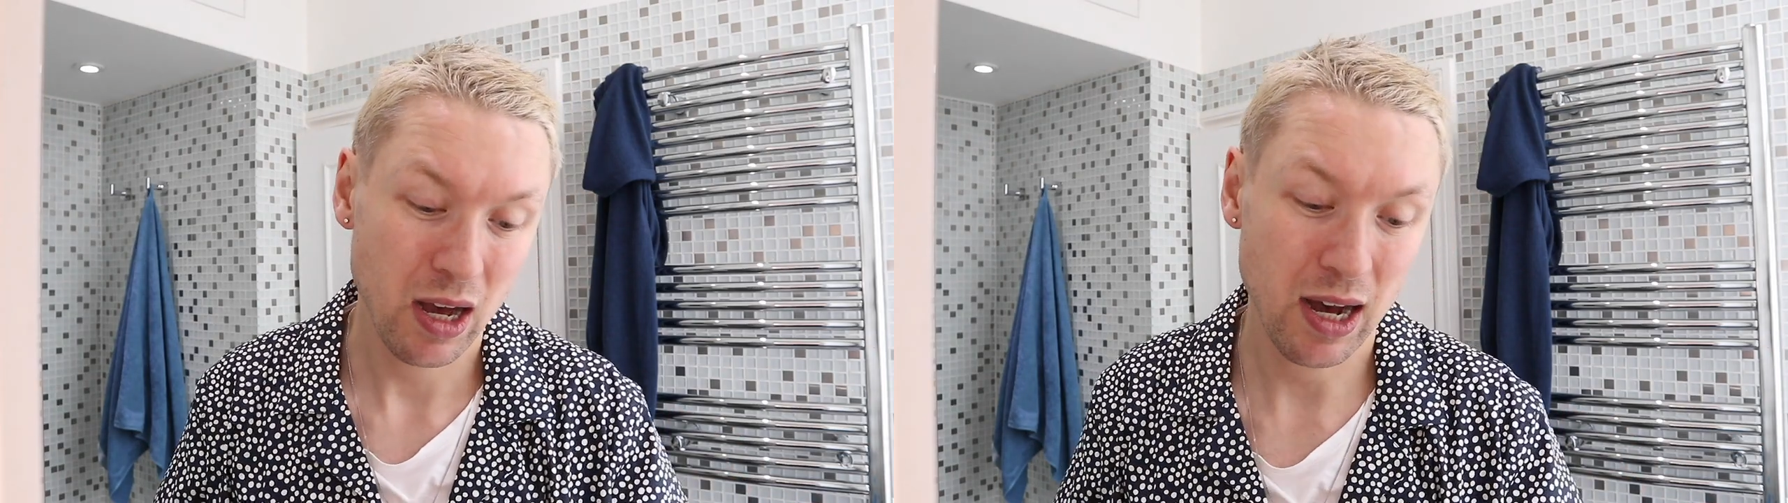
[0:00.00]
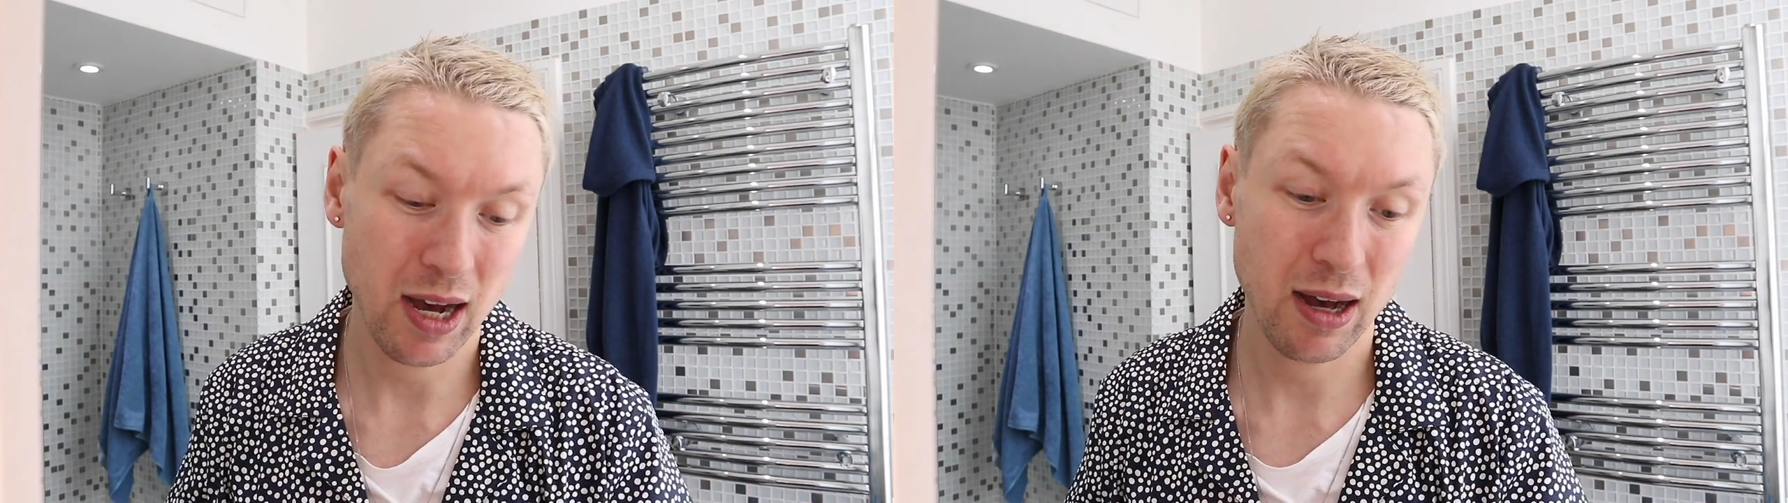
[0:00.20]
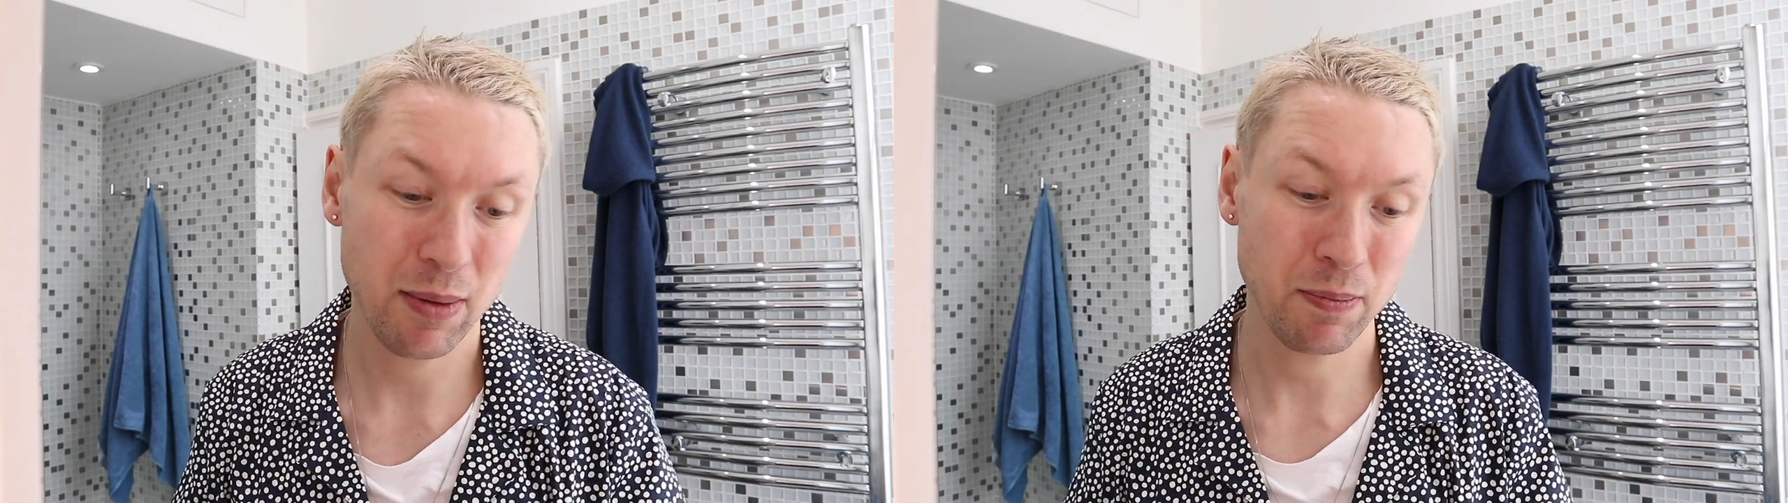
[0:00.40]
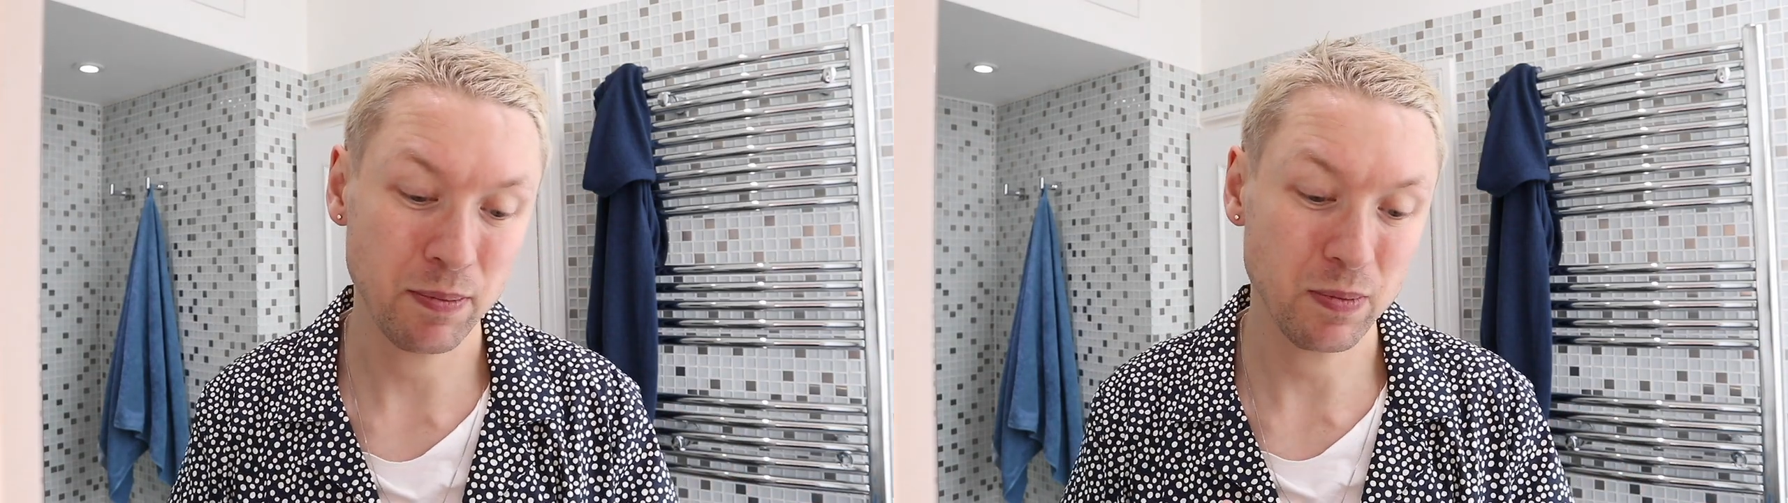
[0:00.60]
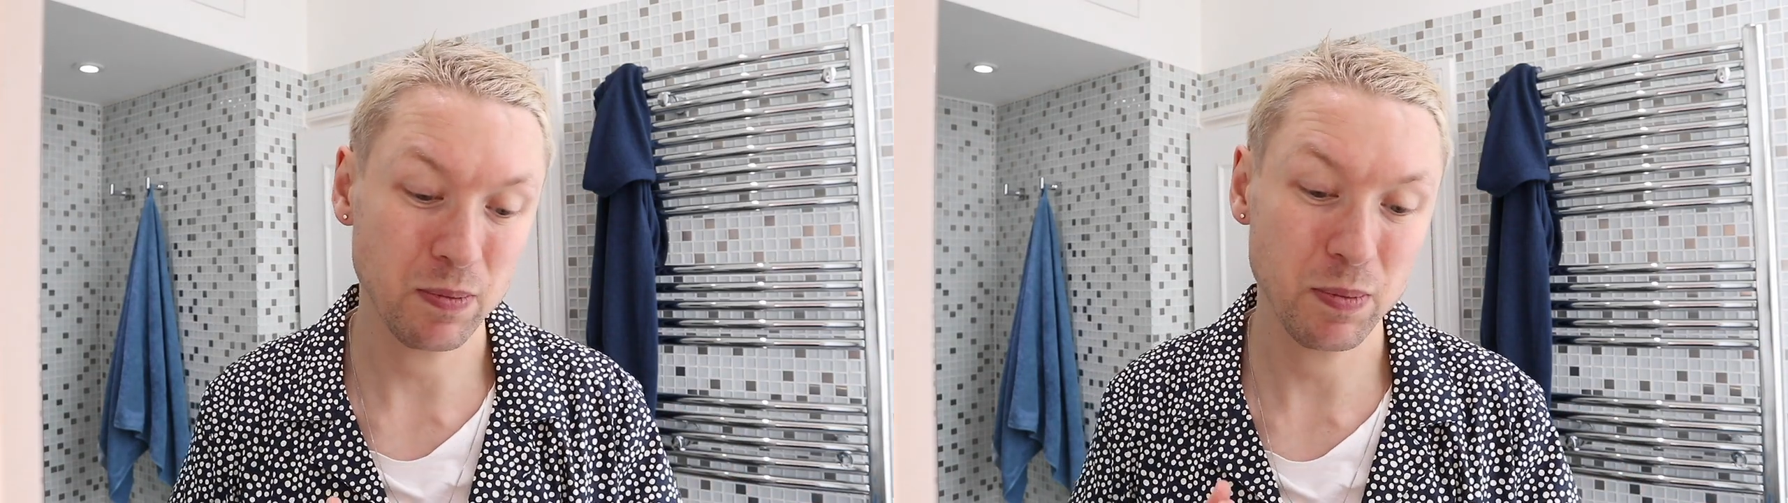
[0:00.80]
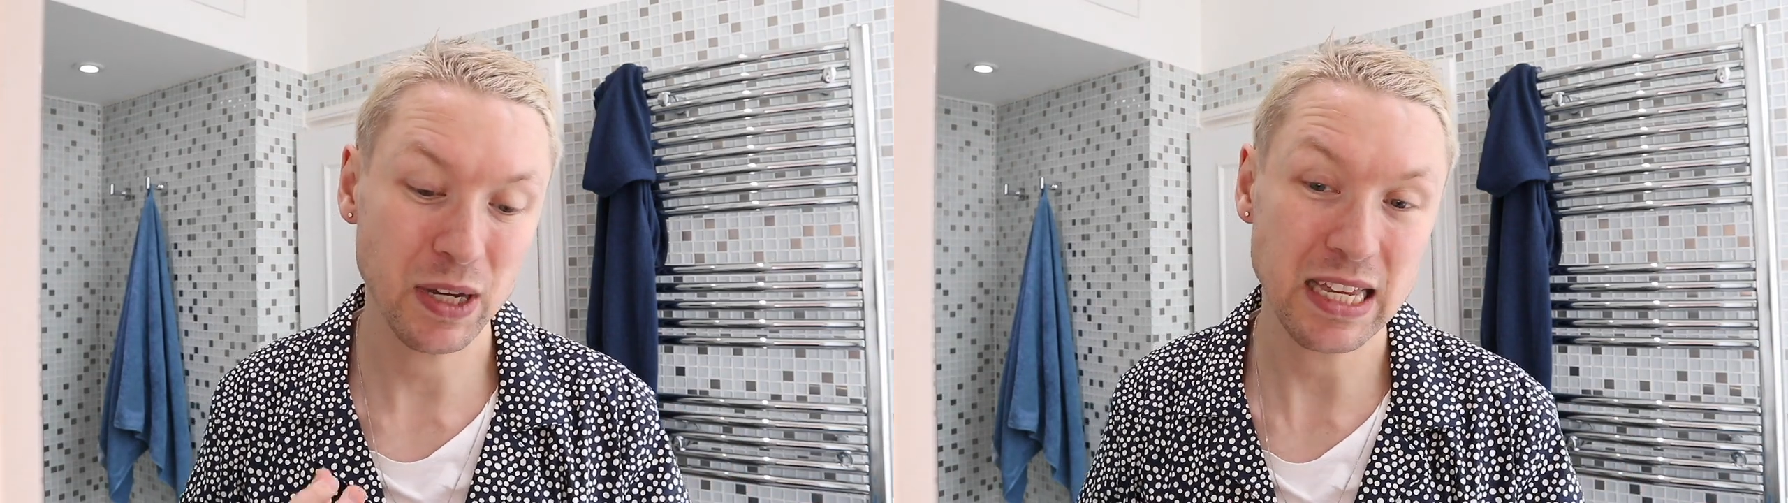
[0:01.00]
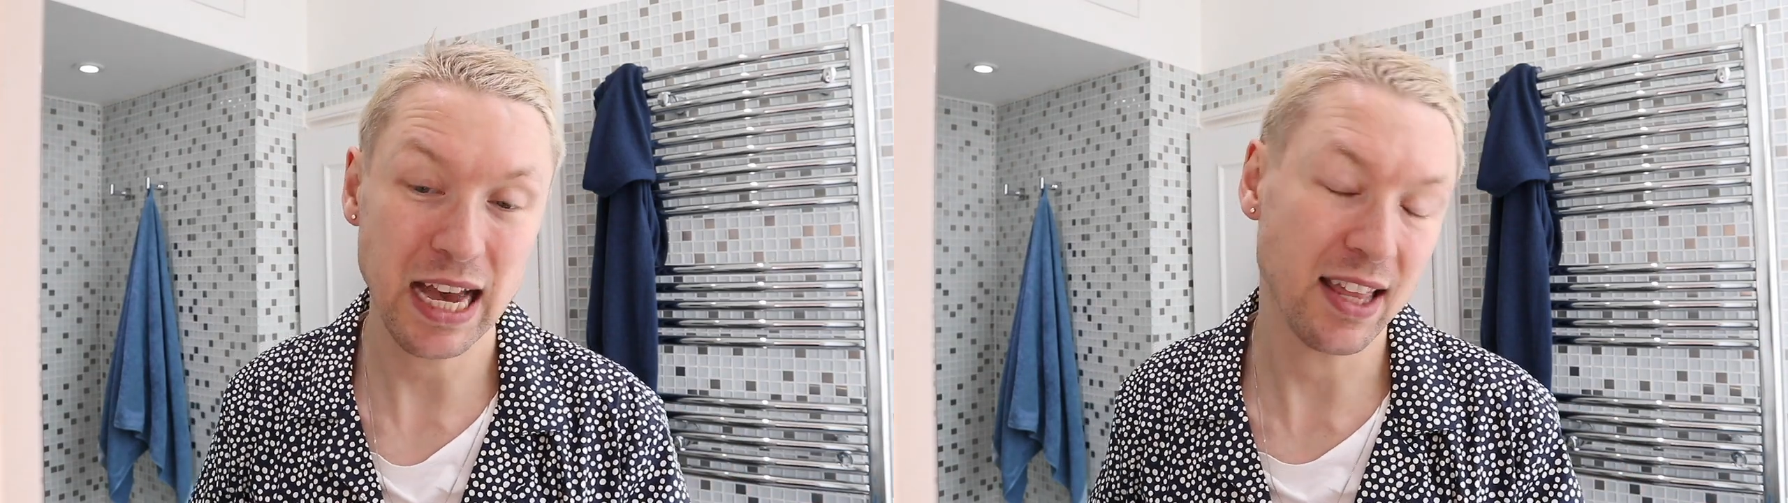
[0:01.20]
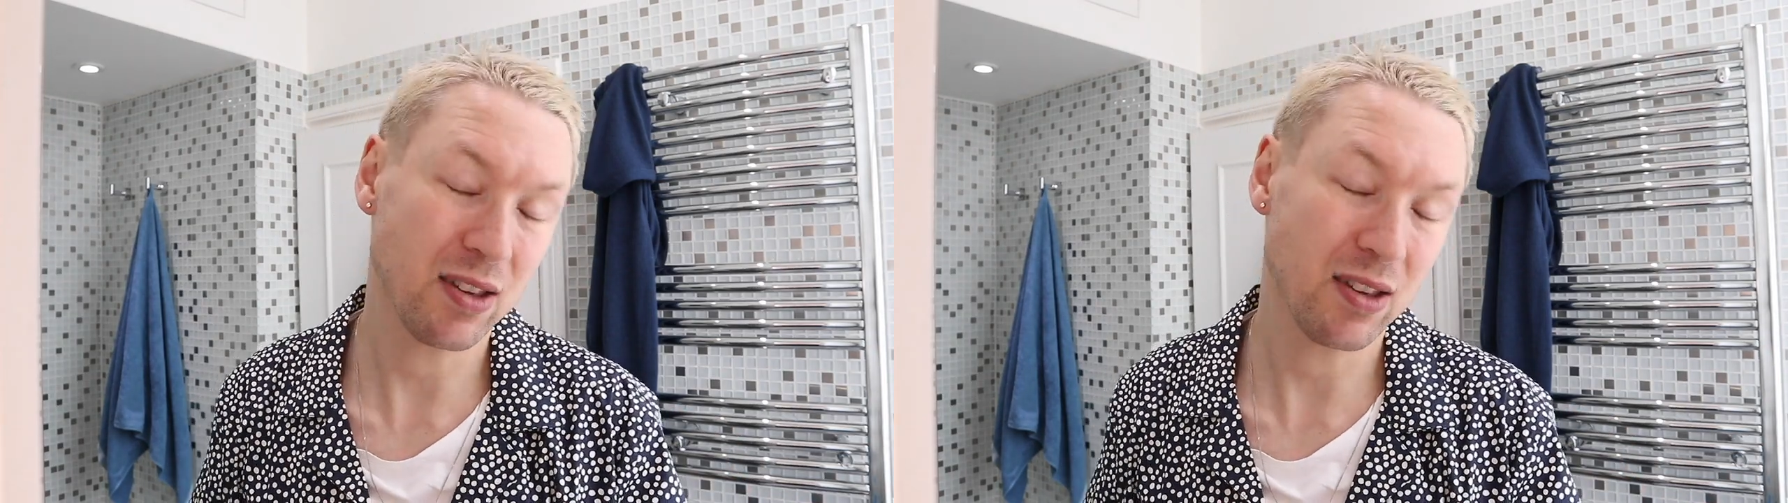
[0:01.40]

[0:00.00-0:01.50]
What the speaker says: But yeah,